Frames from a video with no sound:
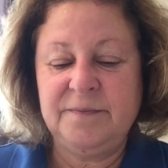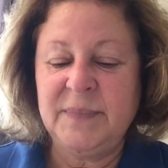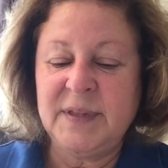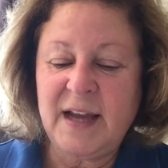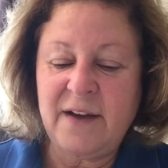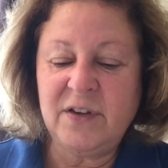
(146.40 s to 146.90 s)

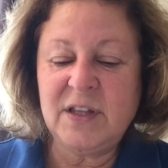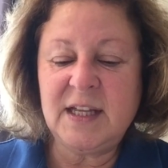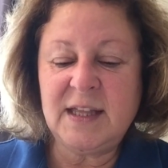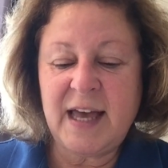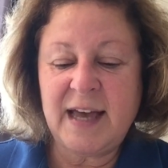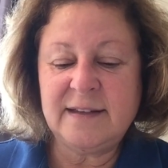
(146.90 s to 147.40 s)

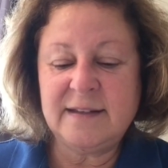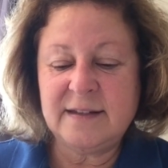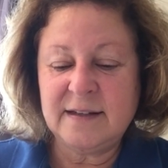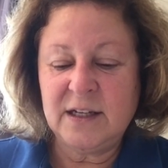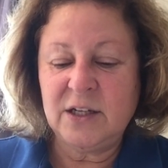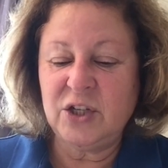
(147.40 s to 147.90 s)

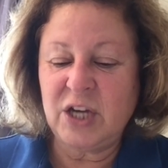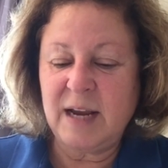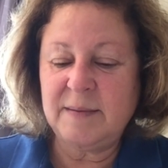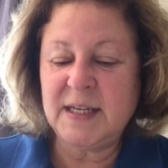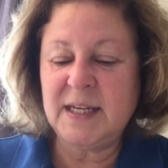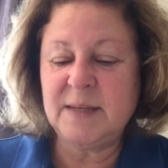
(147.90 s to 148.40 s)
Nevertheless,
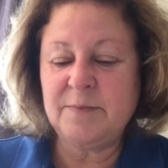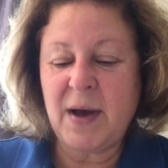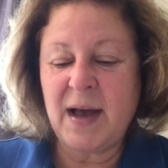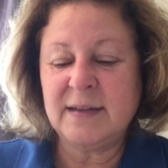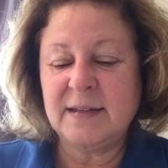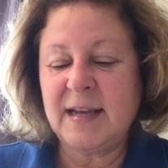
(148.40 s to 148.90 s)
James and his
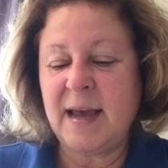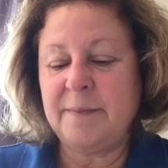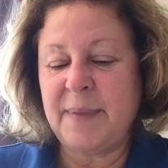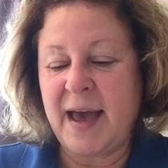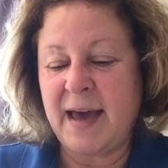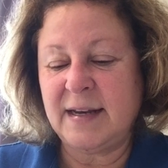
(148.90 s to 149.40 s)
boss
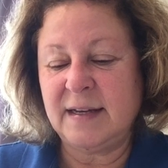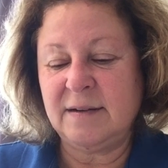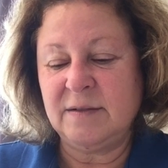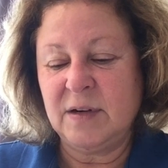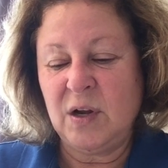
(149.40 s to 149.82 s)
kept at it.